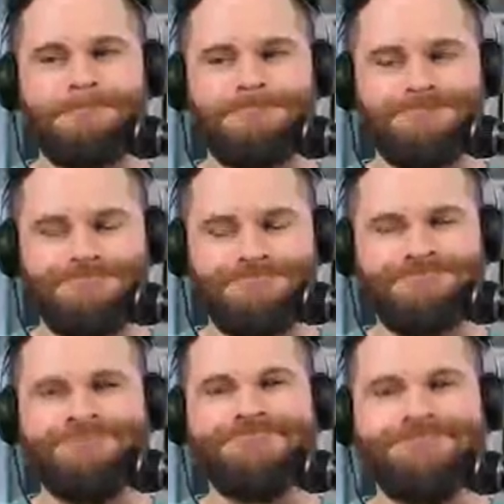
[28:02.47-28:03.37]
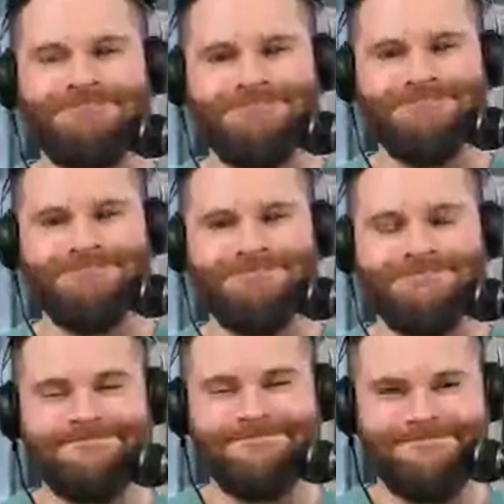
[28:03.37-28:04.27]

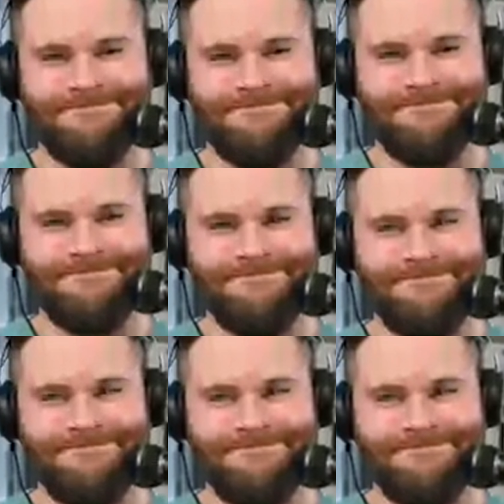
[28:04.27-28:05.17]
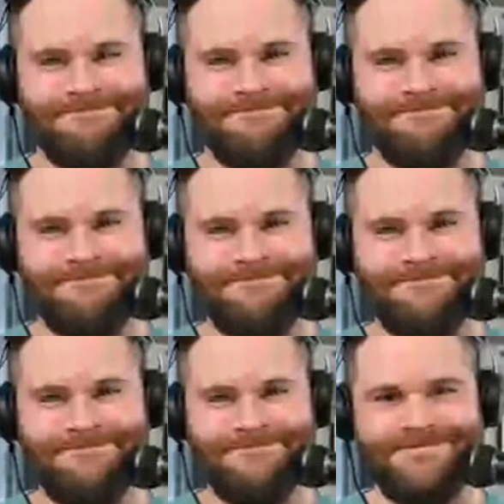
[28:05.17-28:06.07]

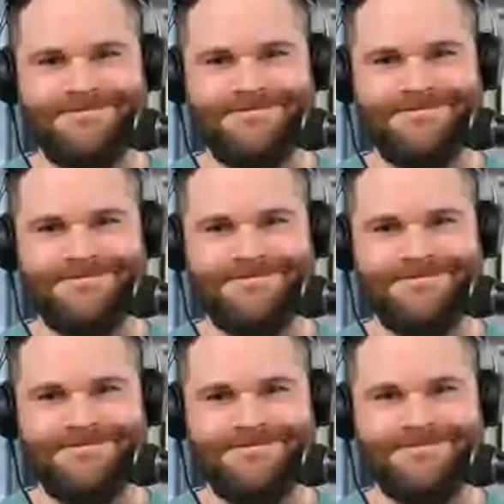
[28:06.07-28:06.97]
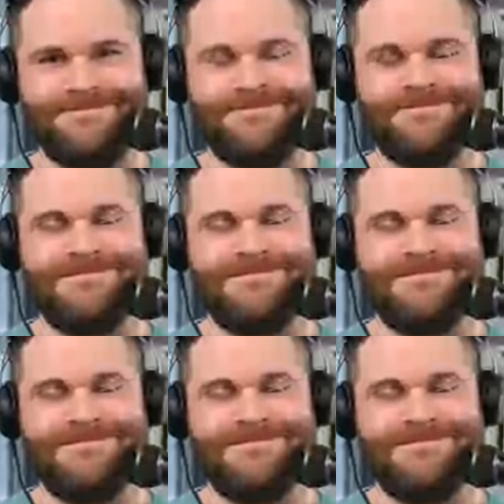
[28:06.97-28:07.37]
This person isn't speaking.